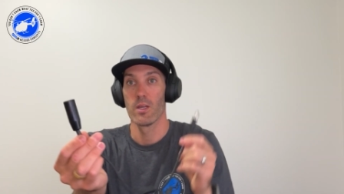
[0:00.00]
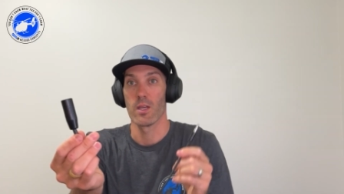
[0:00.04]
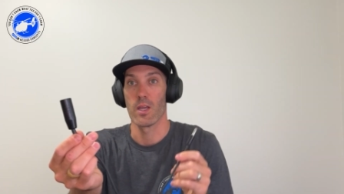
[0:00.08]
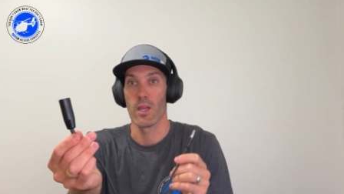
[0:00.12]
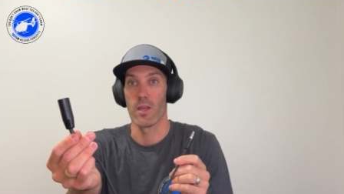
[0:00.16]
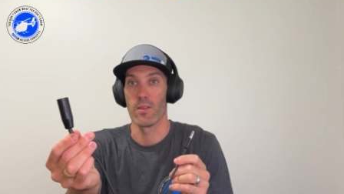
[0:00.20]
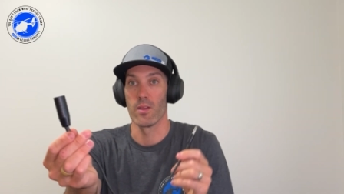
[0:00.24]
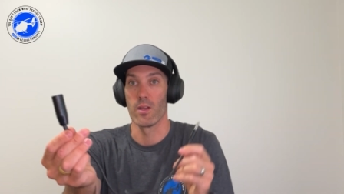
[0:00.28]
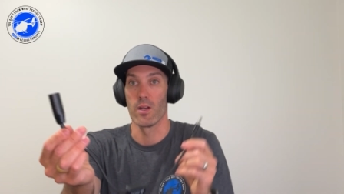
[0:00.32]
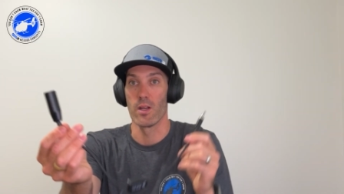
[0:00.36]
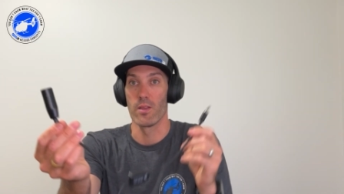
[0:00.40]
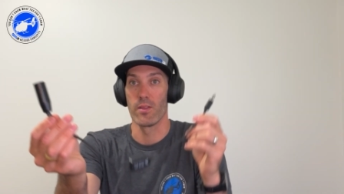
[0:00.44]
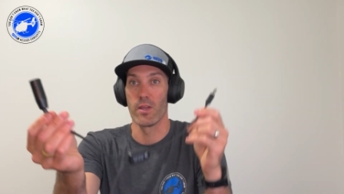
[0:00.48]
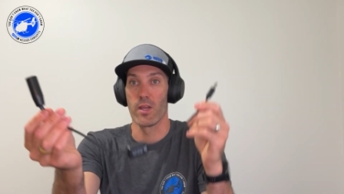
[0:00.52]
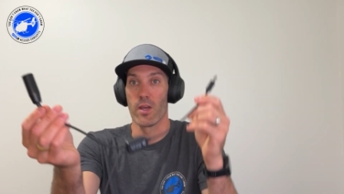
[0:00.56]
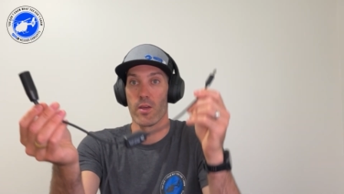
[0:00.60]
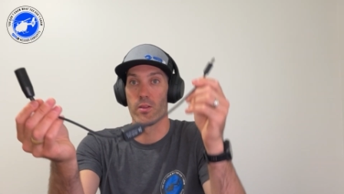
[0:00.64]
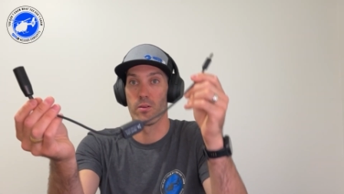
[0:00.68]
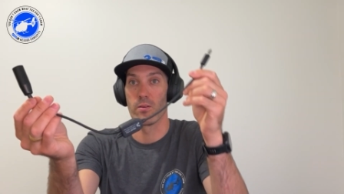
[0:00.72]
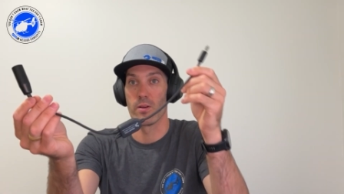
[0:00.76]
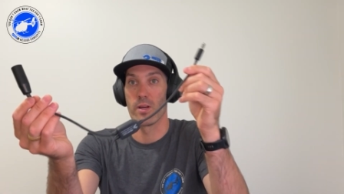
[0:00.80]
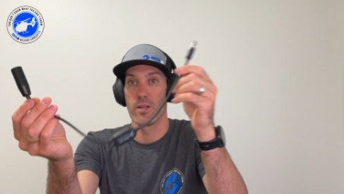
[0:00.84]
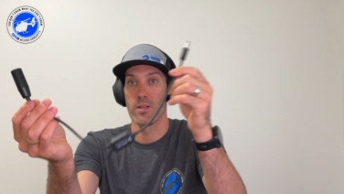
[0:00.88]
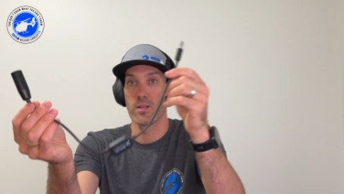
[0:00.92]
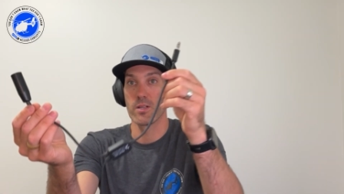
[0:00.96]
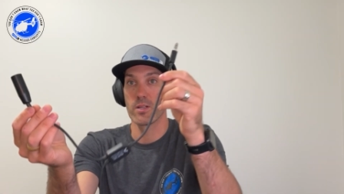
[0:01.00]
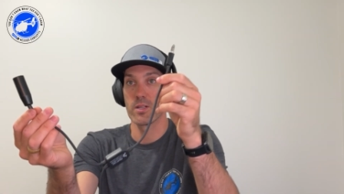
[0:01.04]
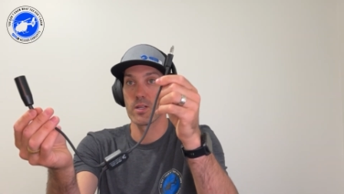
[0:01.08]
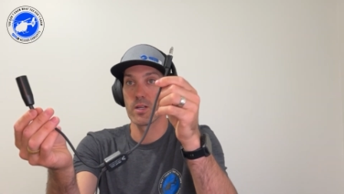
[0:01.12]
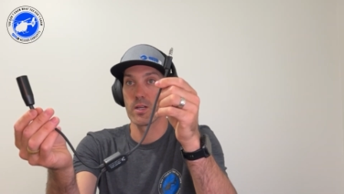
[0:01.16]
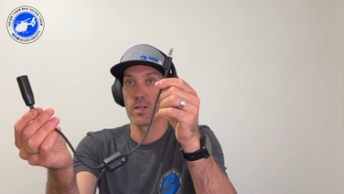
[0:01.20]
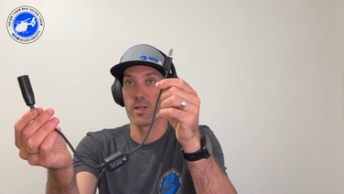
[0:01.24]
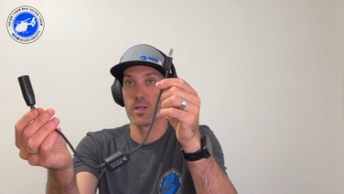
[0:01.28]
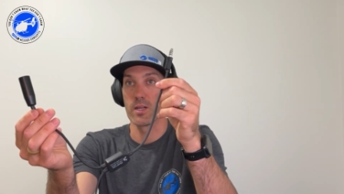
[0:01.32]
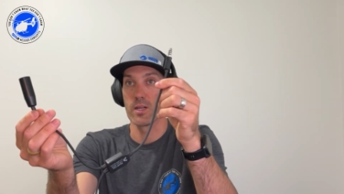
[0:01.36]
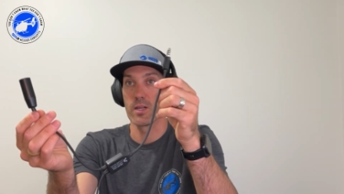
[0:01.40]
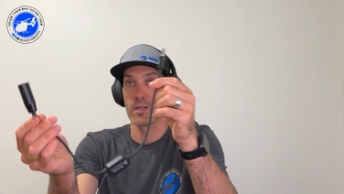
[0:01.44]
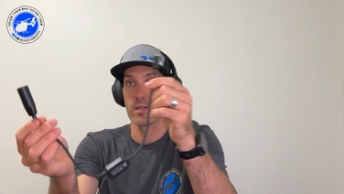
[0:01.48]
And then at the other end
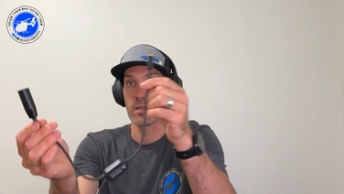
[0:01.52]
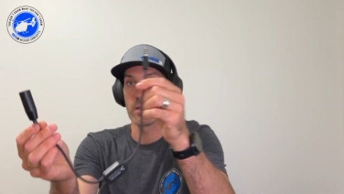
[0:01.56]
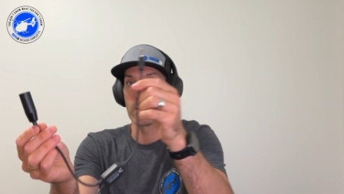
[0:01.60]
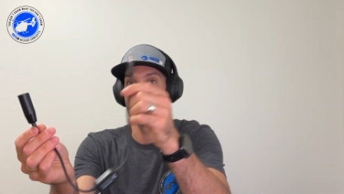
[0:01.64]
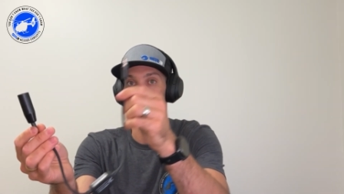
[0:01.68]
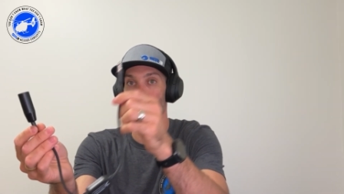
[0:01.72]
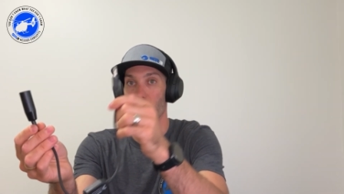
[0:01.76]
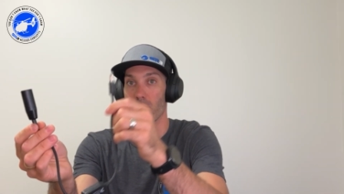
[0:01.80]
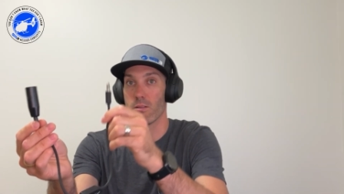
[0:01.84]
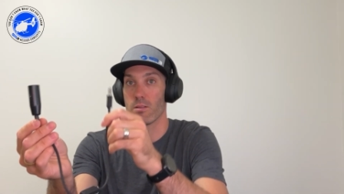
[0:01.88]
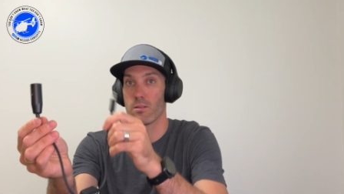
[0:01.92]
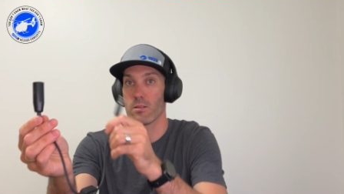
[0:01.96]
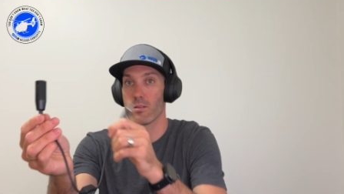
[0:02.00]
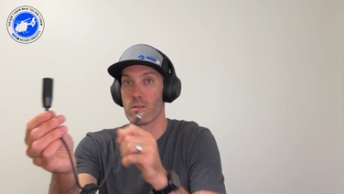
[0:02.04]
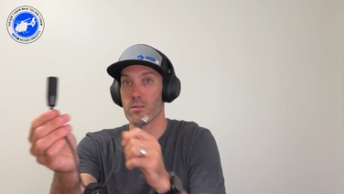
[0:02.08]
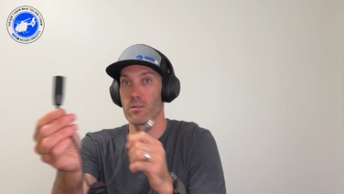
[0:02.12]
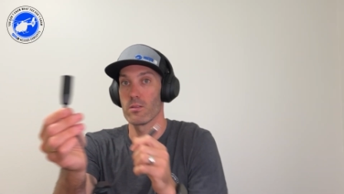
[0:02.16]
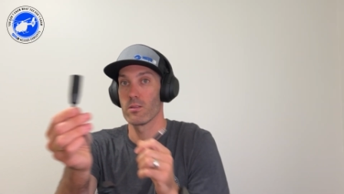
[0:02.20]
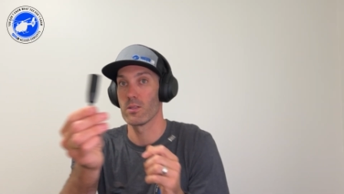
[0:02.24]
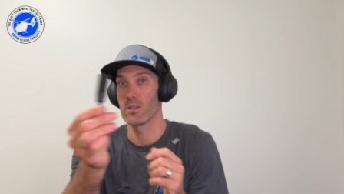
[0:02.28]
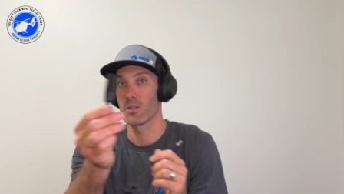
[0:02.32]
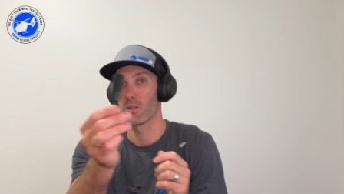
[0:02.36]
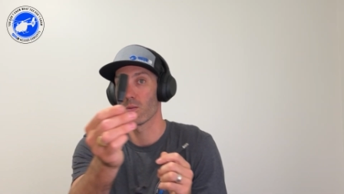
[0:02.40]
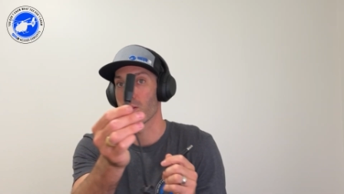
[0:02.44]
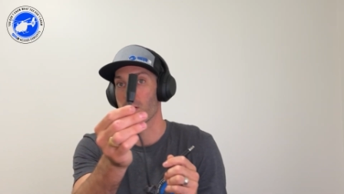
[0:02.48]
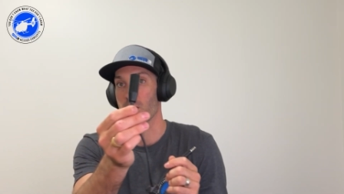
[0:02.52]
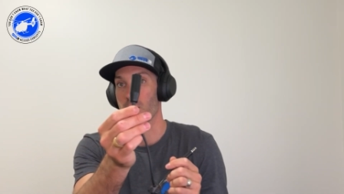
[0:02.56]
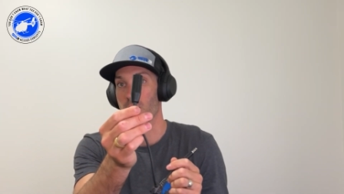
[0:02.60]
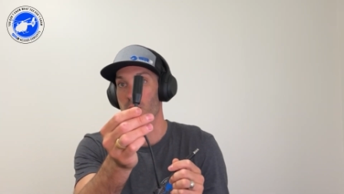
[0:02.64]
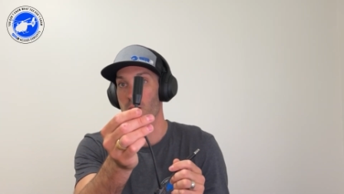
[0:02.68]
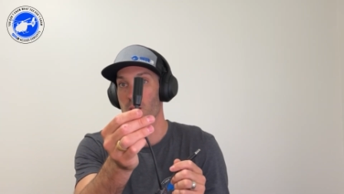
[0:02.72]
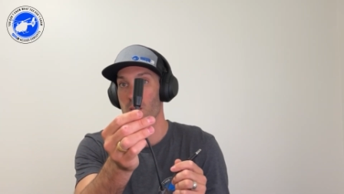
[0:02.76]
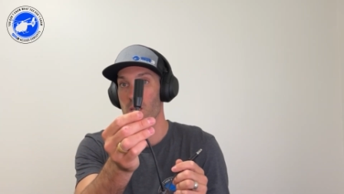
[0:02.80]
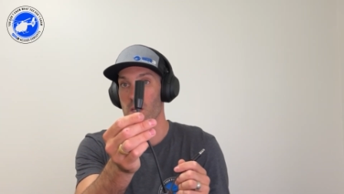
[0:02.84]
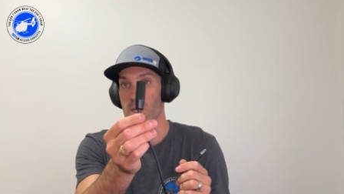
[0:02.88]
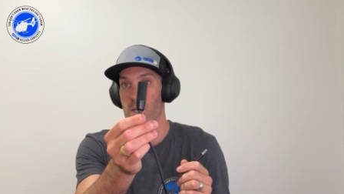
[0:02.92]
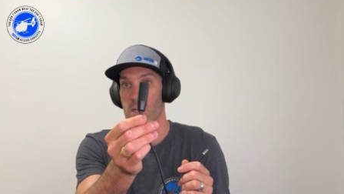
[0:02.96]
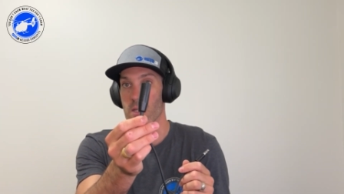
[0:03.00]
is this one
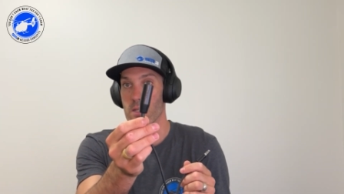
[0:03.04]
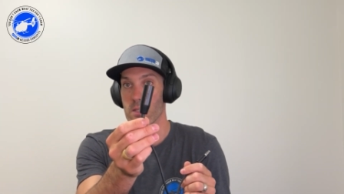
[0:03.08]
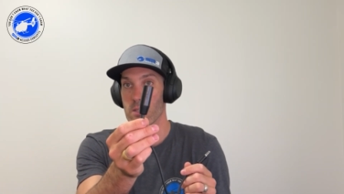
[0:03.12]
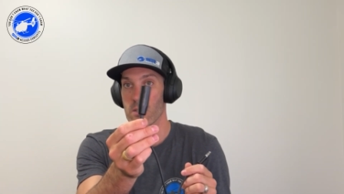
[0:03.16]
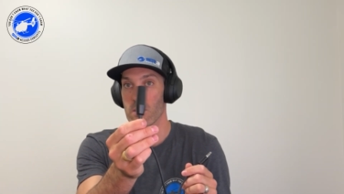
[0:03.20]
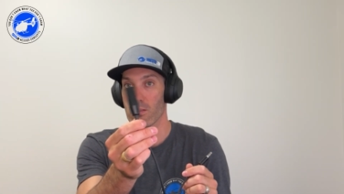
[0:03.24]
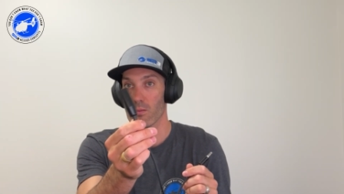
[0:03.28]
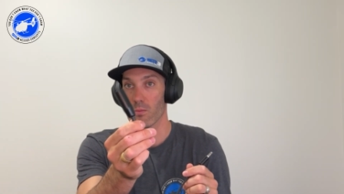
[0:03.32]
here,